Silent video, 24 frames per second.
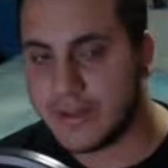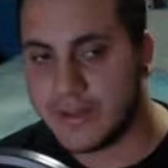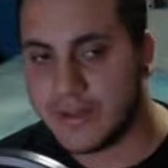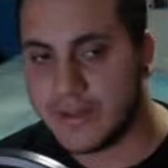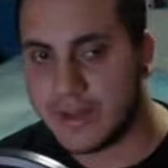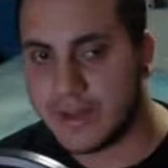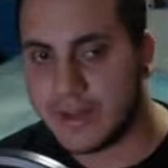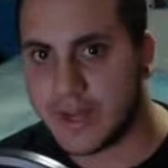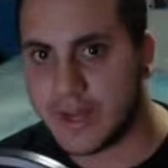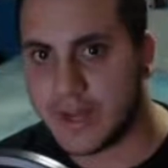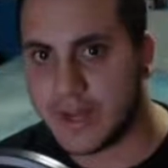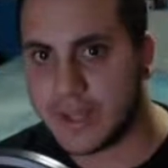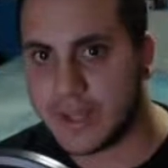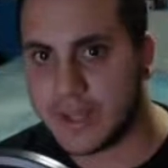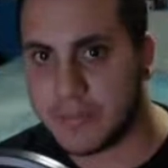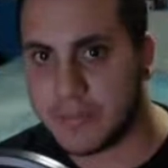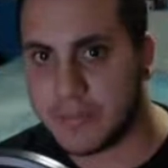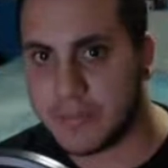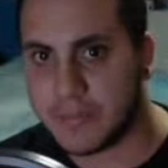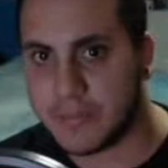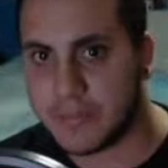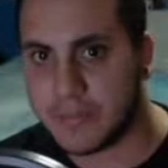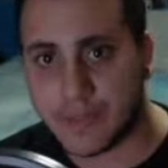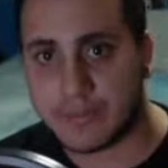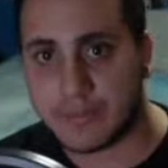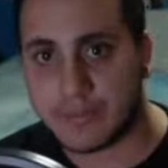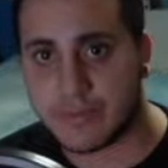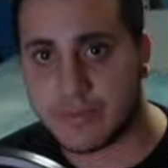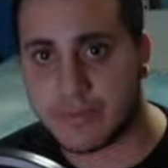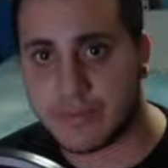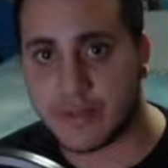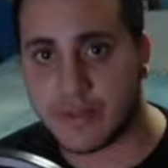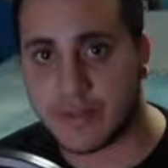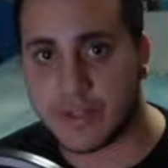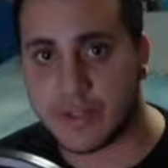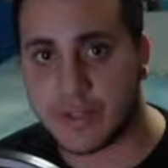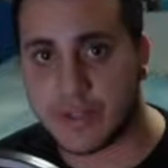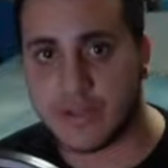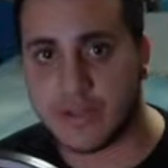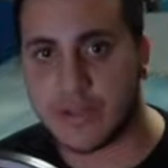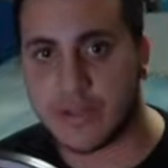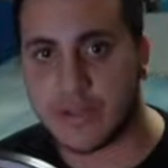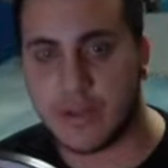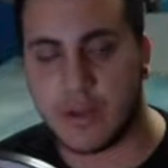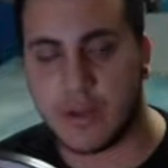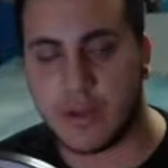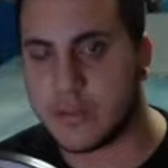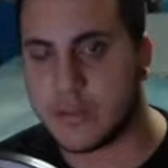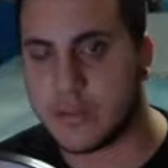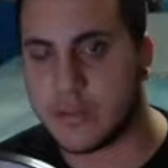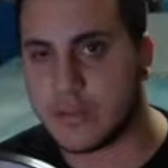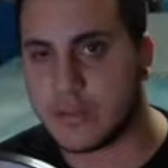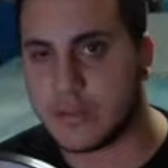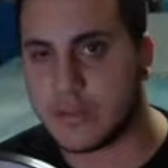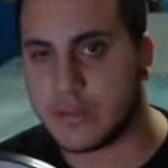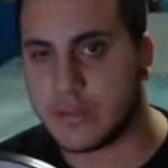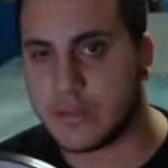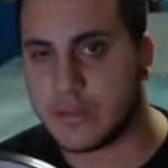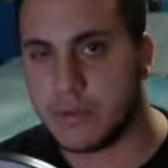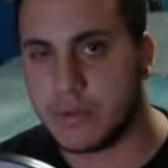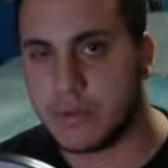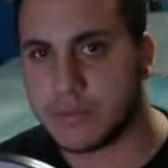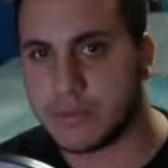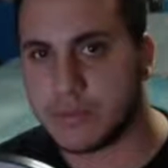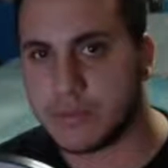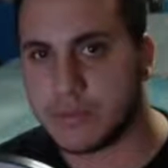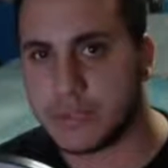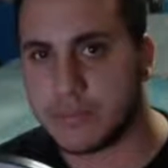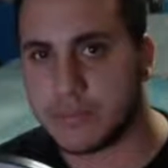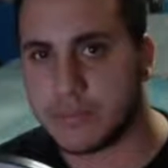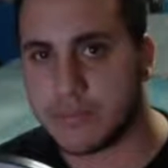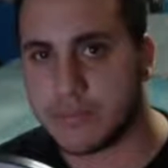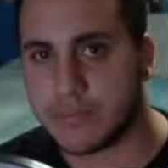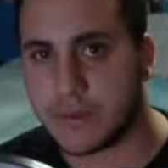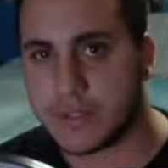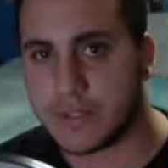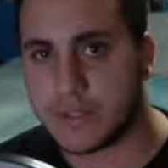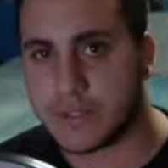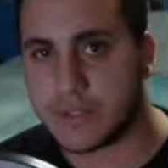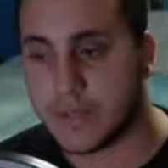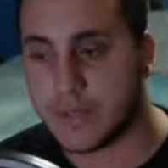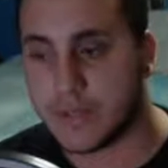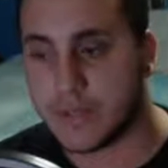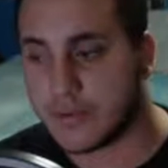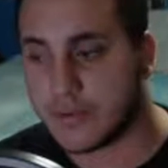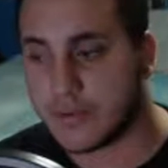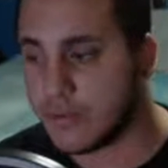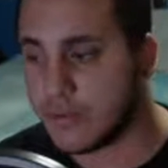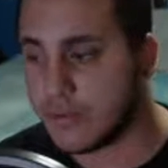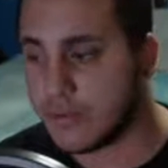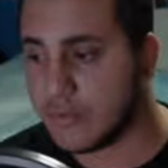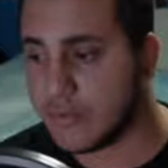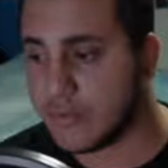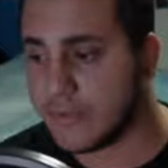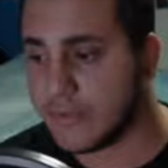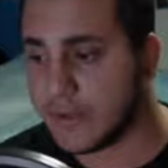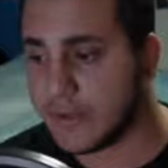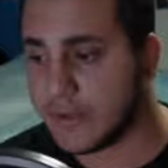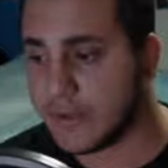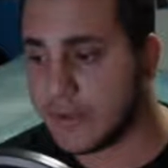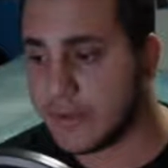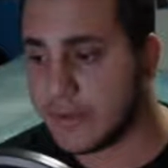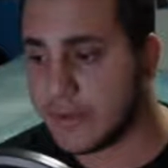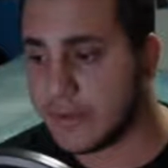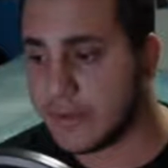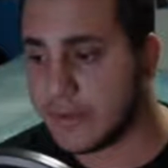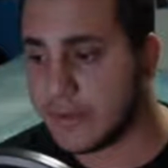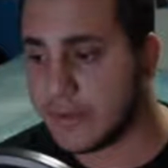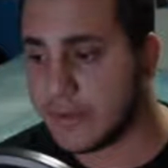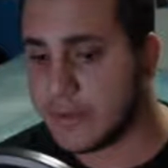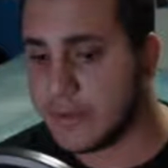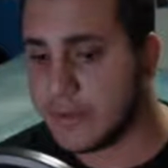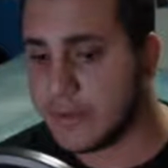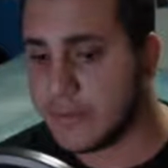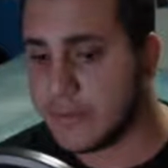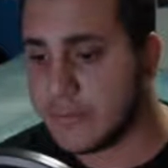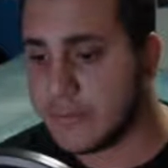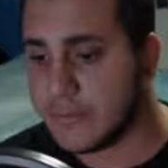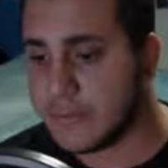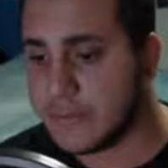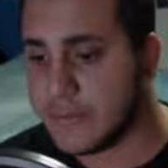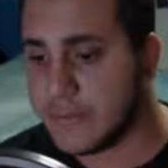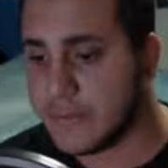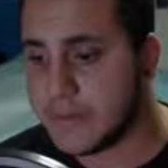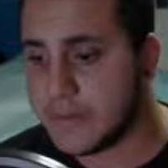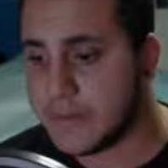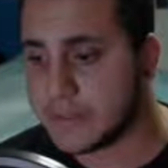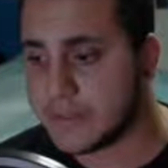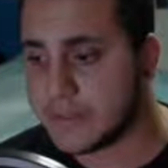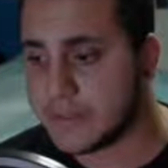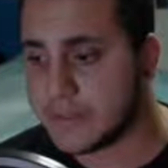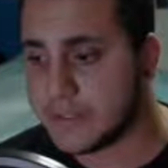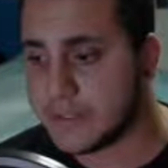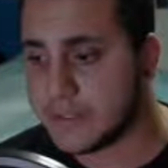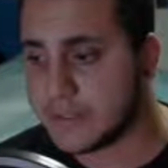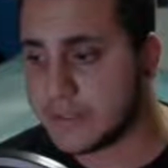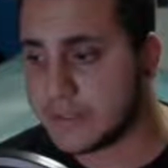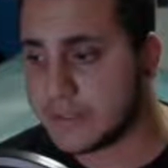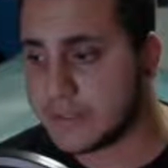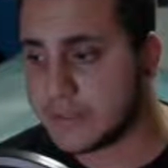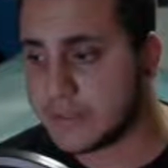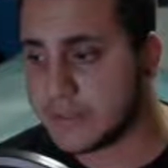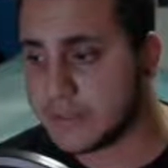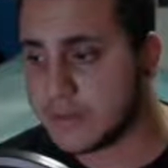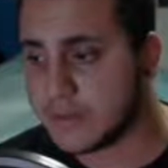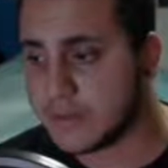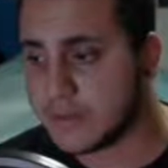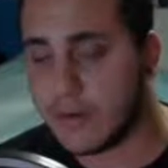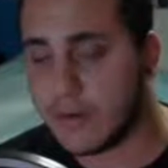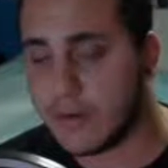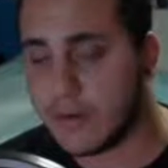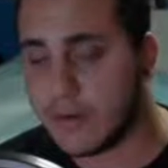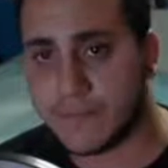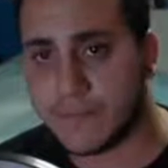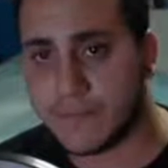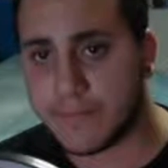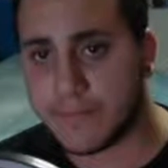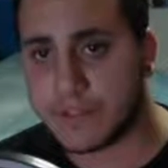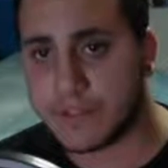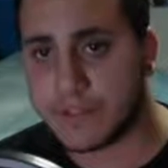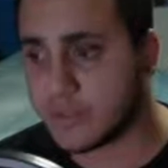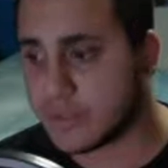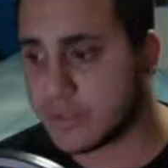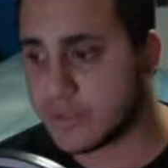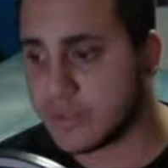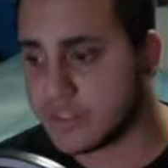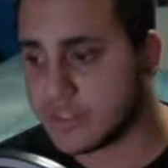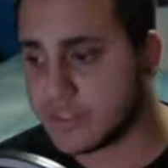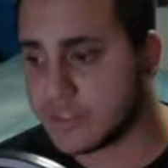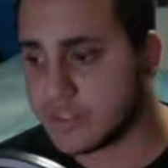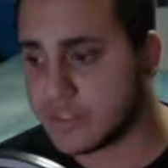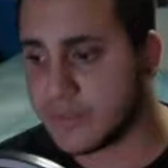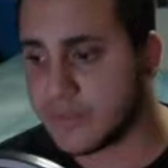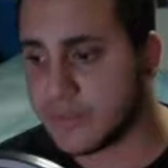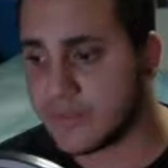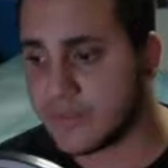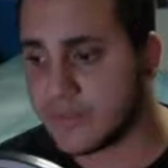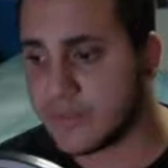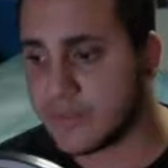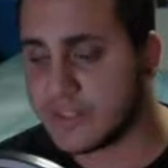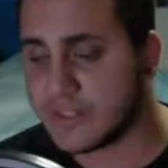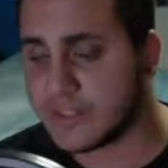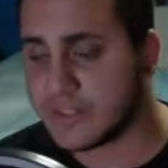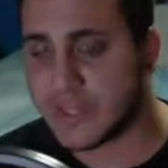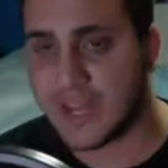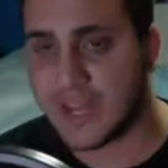I got betrayed with friends. I think most of them were friends. I don't know if I basically called them friends or assumed they're friends. I